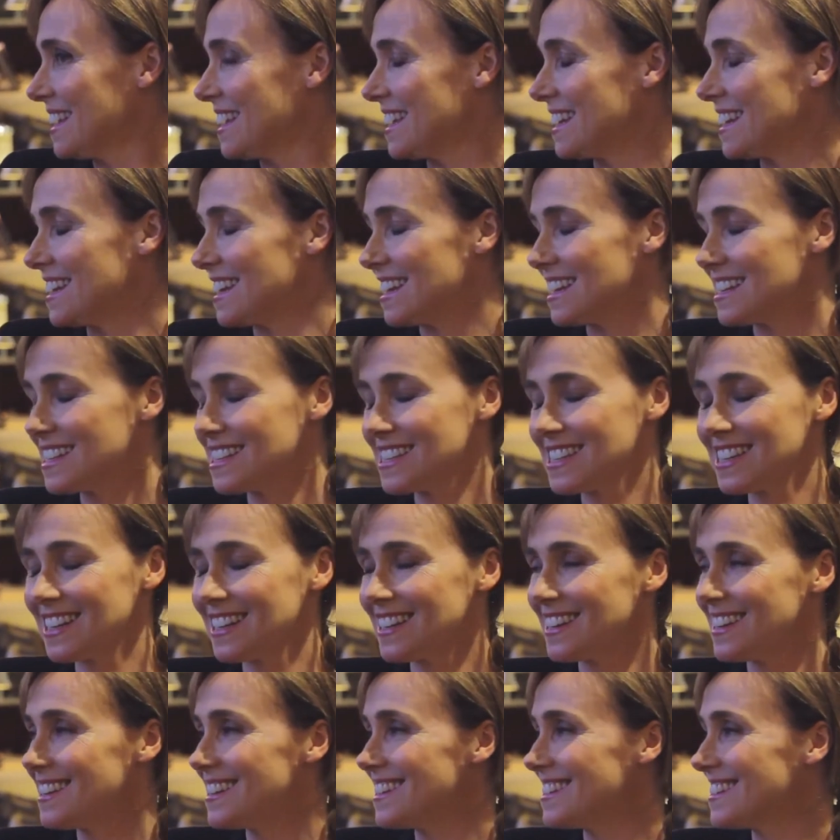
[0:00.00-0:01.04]
In
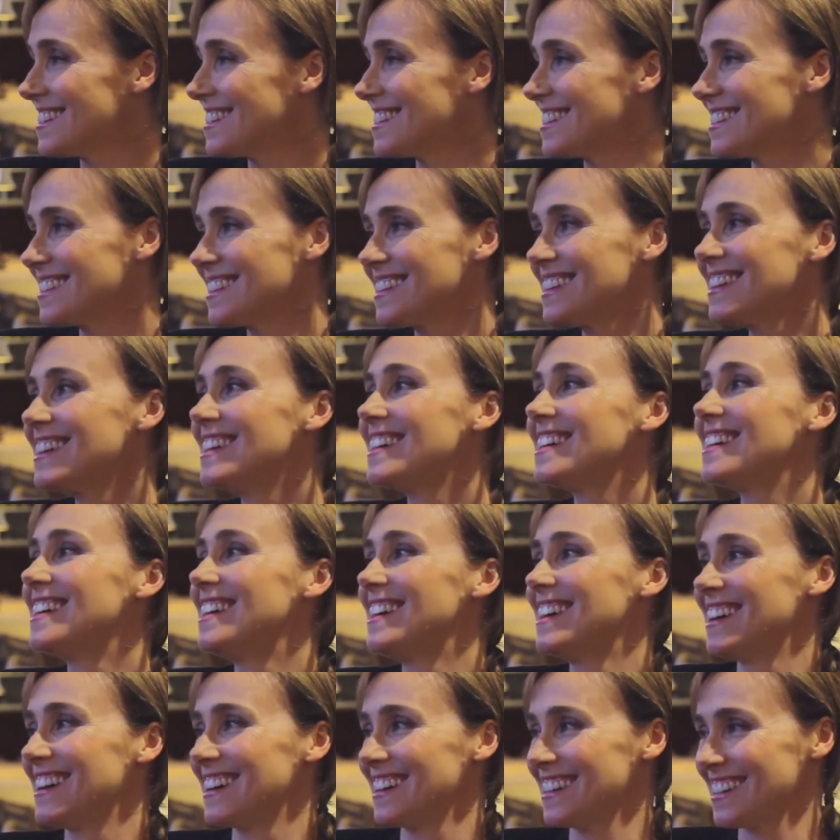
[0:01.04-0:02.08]
Italy,
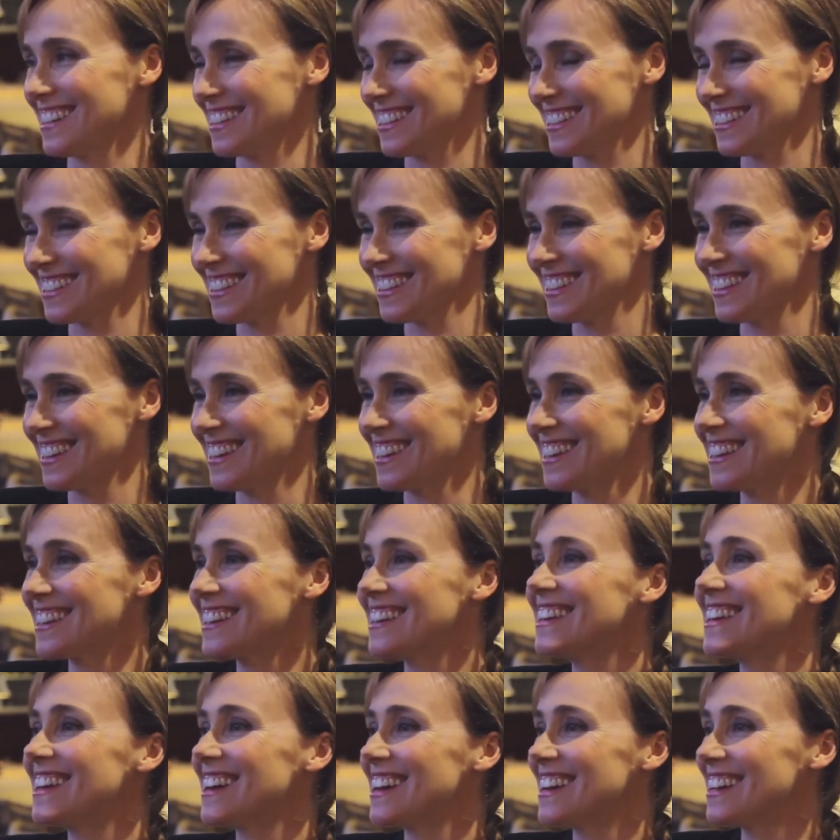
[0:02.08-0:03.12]
I should think,
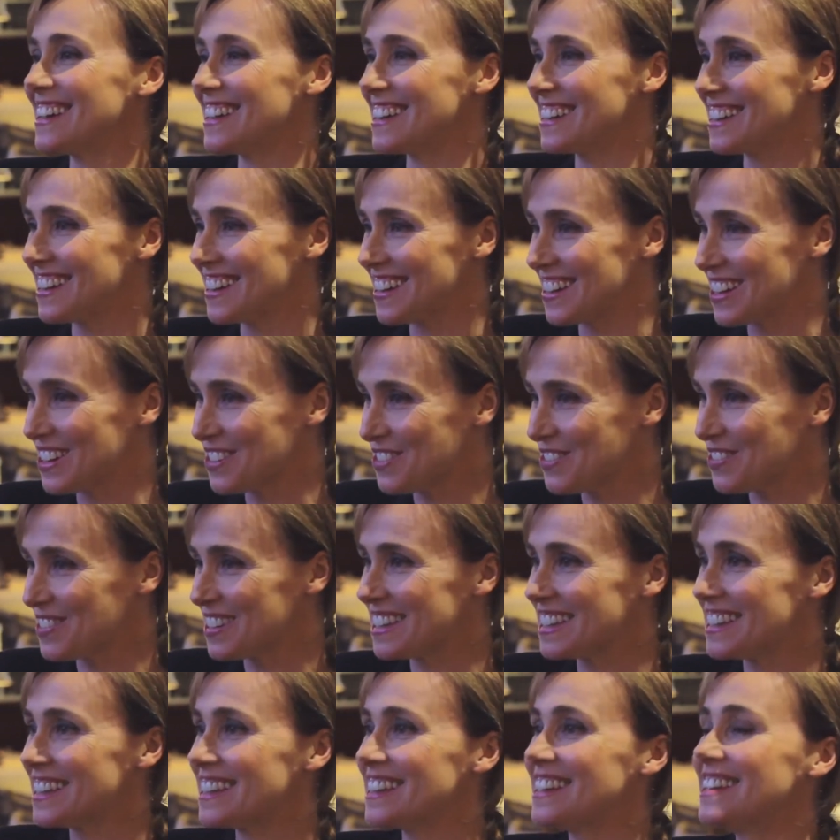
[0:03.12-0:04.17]
in a
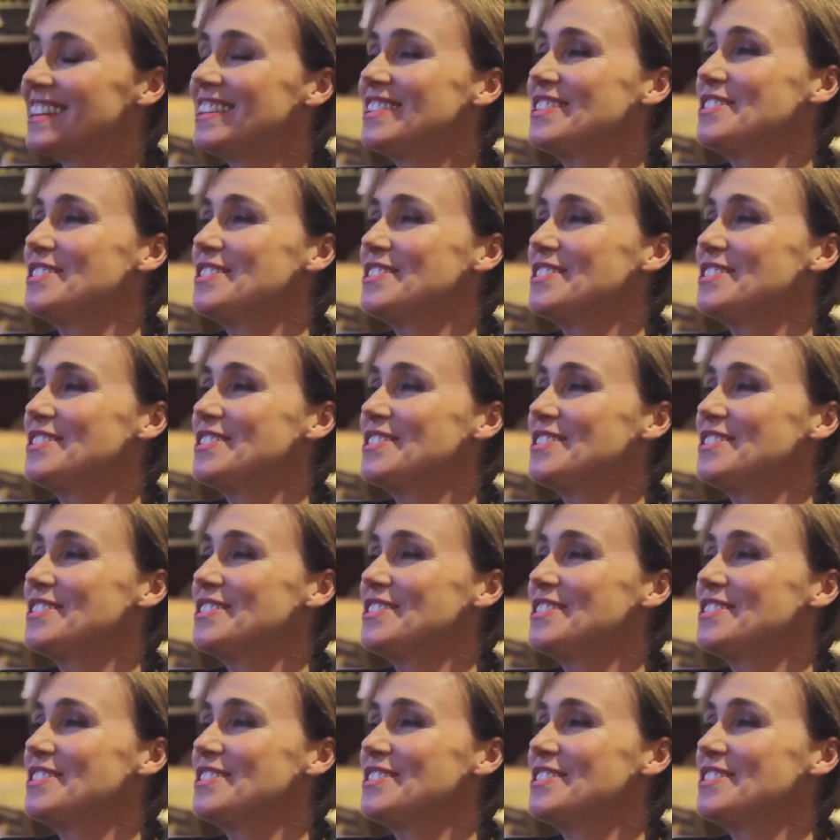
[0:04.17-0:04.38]
lovely